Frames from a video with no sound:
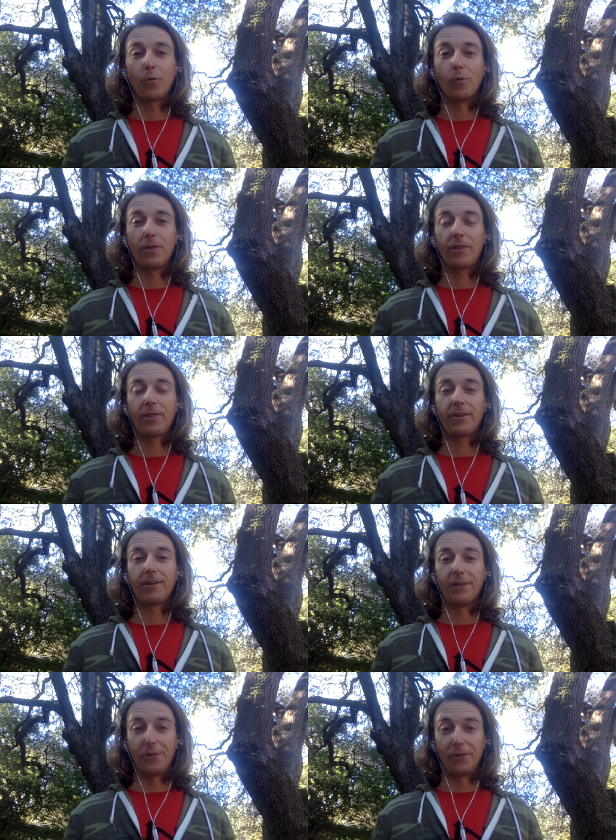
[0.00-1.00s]
with
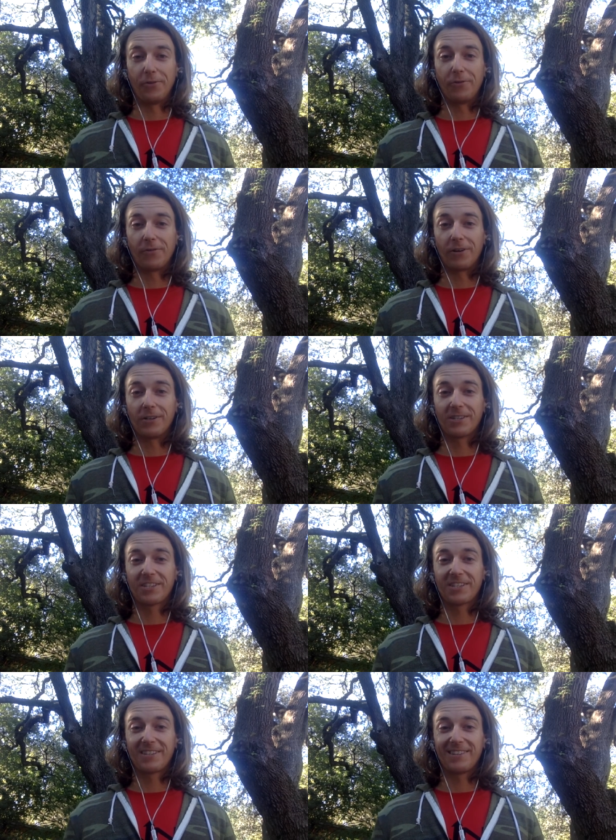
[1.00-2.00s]
the
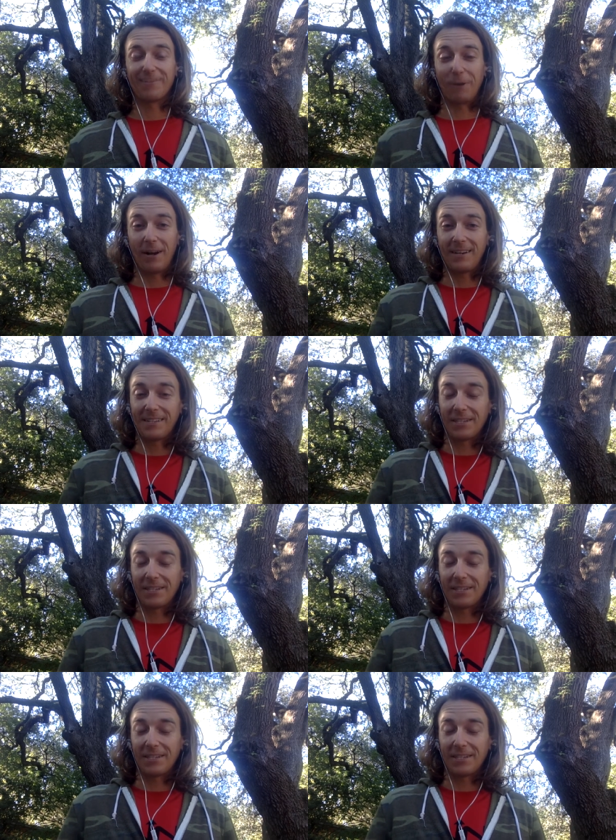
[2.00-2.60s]
universe right?